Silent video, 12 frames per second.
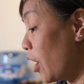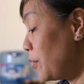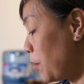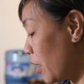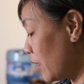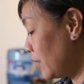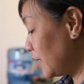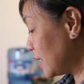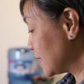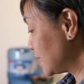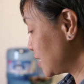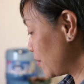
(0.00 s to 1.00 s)
hot pot
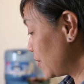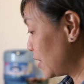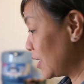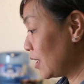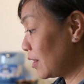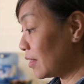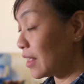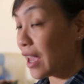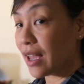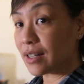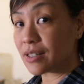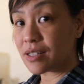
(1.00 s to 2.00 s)
is something
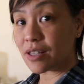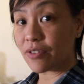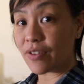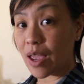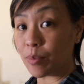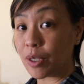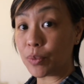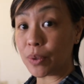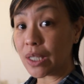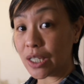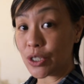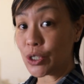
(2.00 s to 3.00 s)
that the family
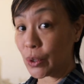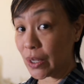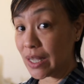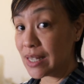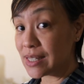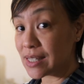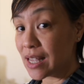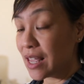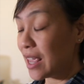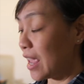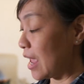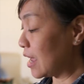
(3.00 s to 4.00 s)
really enjoys,
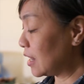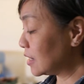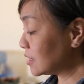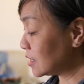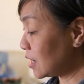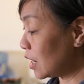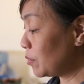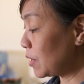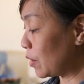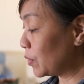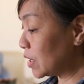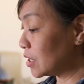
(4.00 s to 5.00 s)
and it's a time
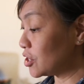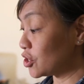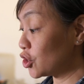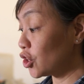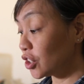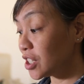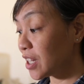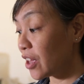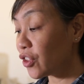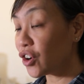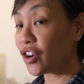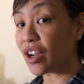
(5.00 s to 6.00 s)
that we can just cook
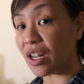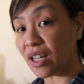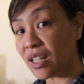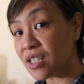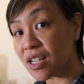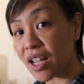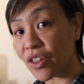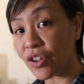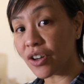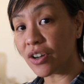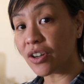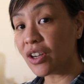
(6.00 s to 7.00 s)
together and eat
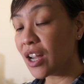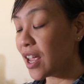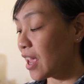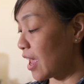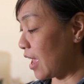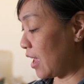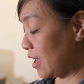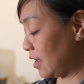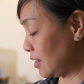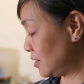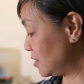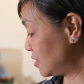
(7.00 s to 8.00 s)
together
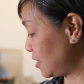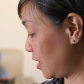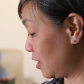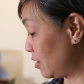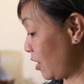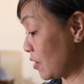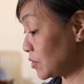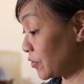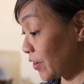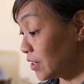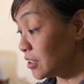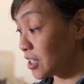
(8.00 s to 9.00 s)
and uh, have
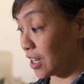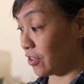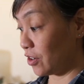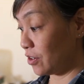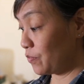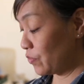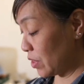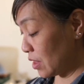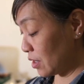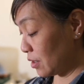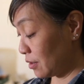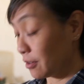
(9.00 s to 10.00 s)
some fun together.
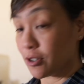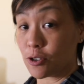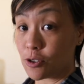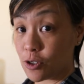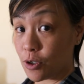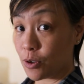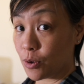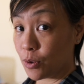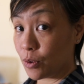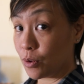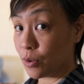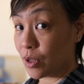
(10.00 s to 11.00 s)

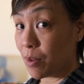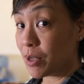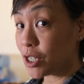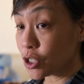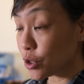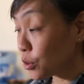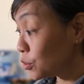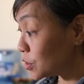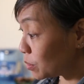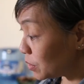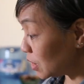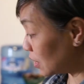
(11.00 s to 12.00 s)
So let me just go through
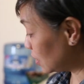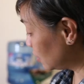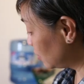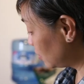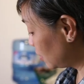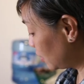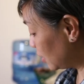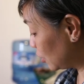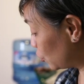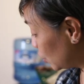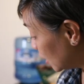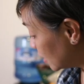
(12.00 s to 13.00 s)
some of the
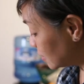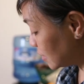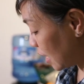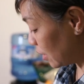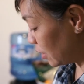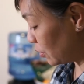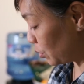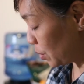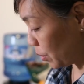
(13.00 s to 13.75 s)
ingredients that we